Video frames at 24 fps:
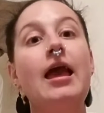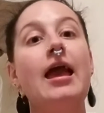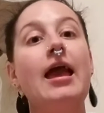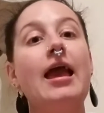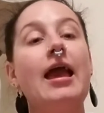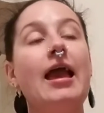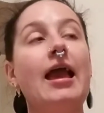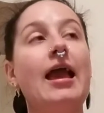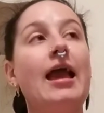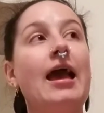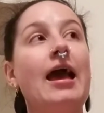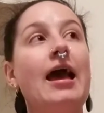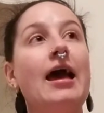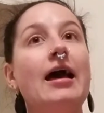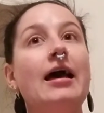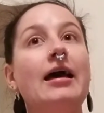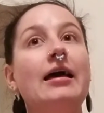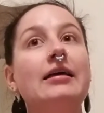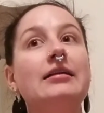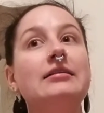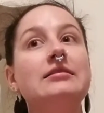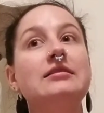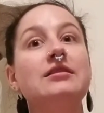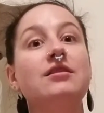
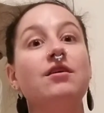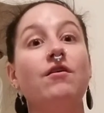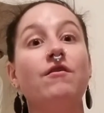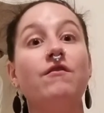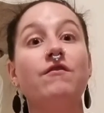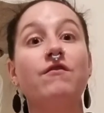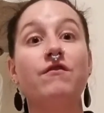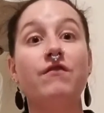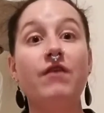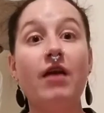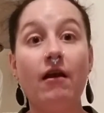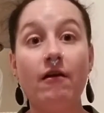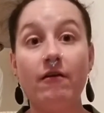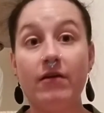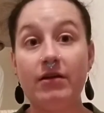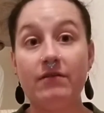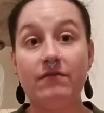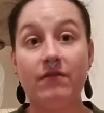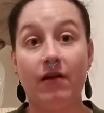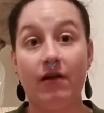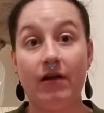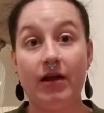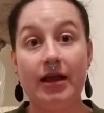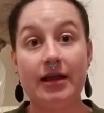and they're very,
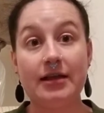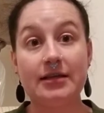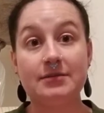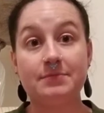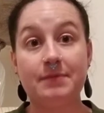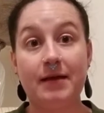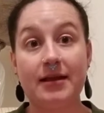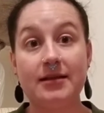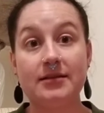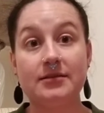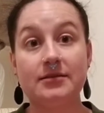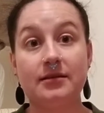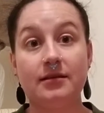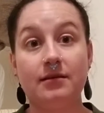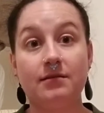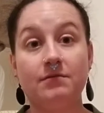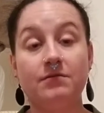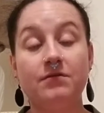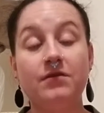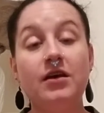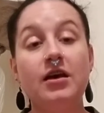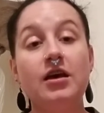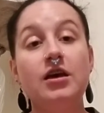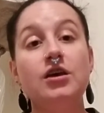very expensive.